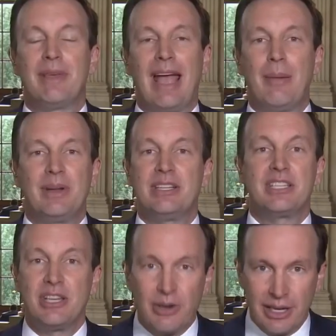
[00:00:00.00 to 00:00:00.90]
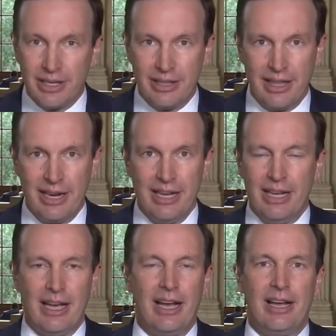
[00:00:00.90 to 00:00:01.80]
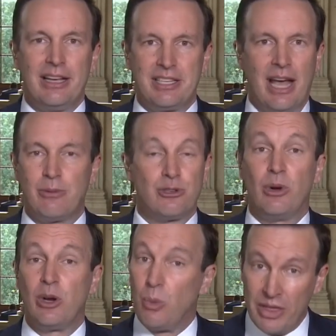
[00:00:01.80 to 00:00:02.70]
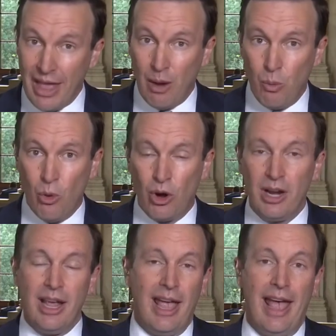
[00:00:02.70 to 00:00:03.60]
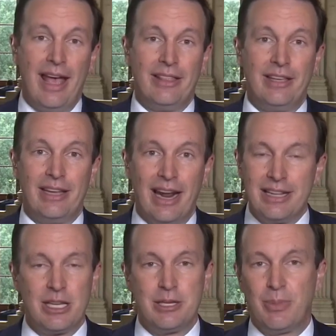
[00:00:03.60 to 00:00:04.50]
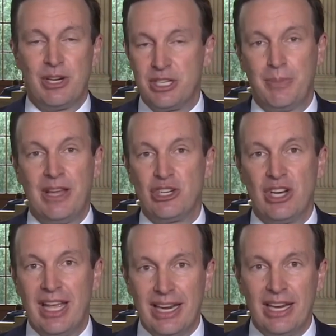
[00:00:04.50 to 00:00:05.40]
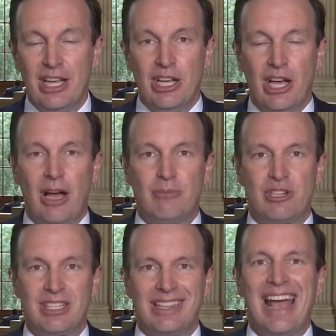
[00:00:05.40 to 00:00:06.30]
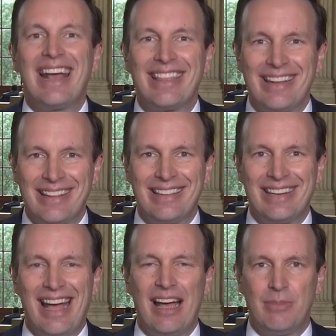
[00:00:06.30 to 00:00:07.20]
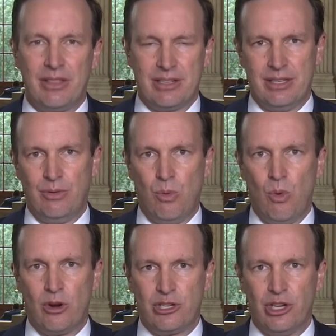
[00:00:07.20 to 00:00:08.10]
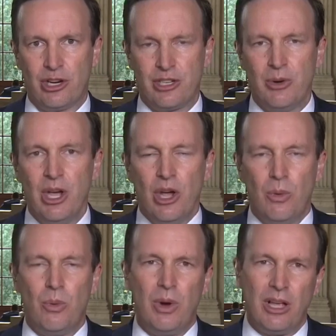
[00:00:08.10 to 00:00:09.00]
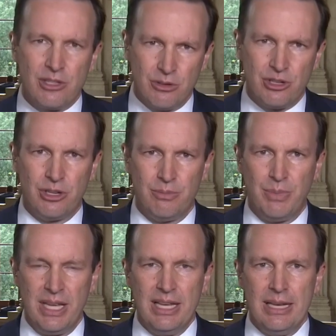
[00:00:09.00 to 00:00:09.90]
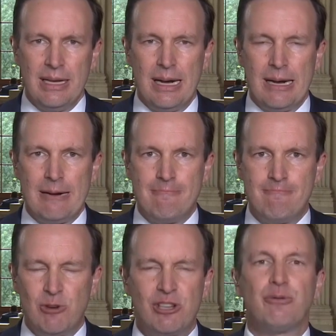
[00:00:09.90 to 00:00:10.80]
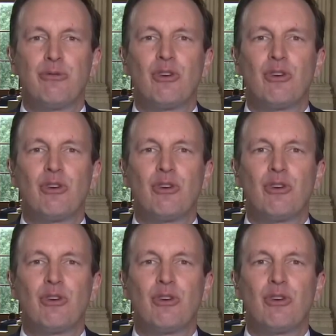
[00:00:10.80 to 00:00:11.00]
thing happened in Syria, that uh, Assad was going to win that war, and the United States participation in it um, just lengthened the time that the Civil War took. So we also shouldn't be, um, we shouldn't